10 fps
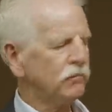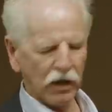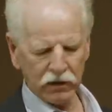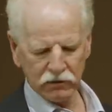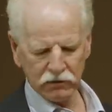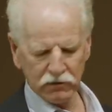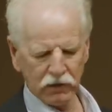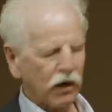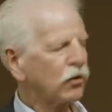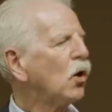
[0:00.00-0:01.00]
But
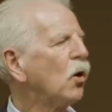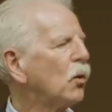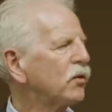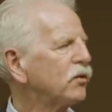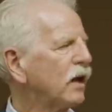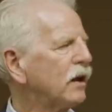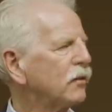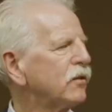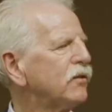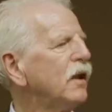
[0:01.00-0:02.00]
our goal was set
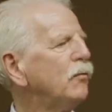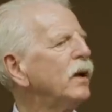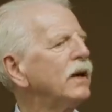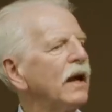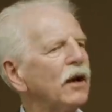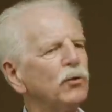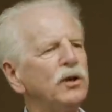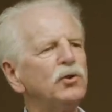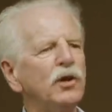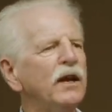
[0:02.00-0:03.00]
out to see if we could actually
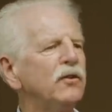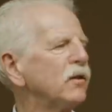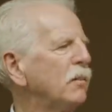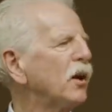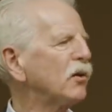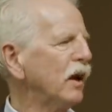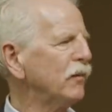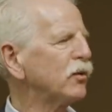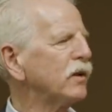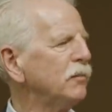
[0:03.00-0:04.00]
change the paradigm
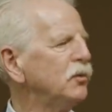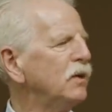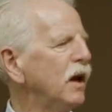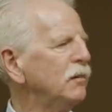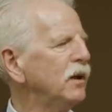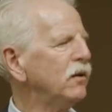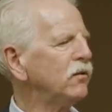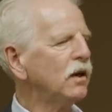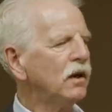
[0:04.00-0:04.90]
for type 2 diabetes.